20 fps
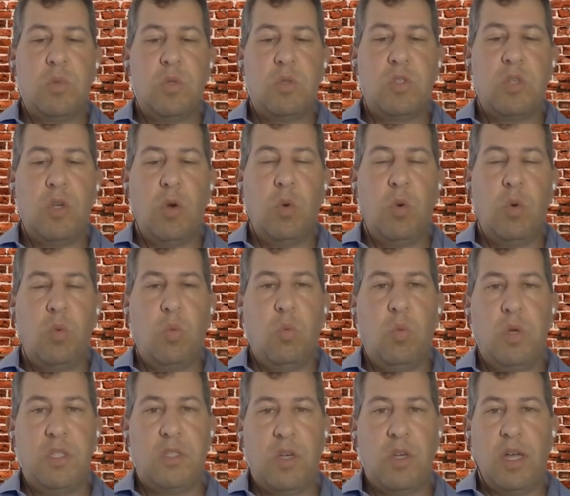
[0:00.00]
So
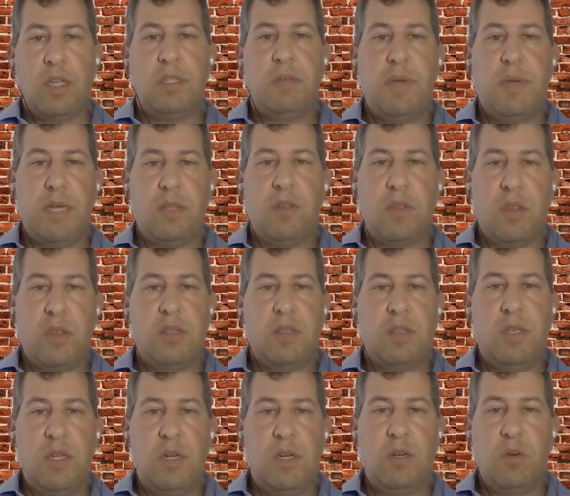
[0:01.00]
we talked about
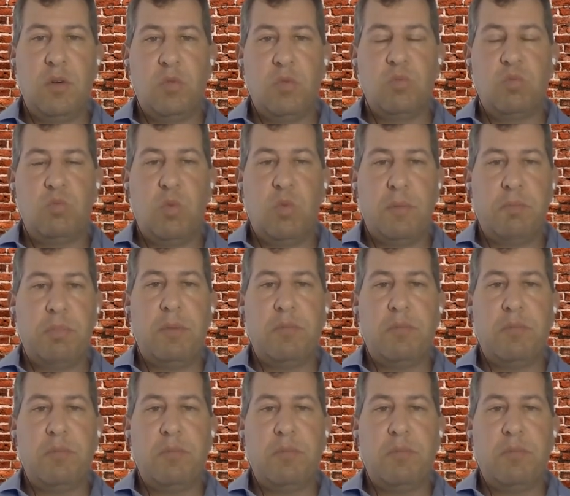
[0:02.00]
what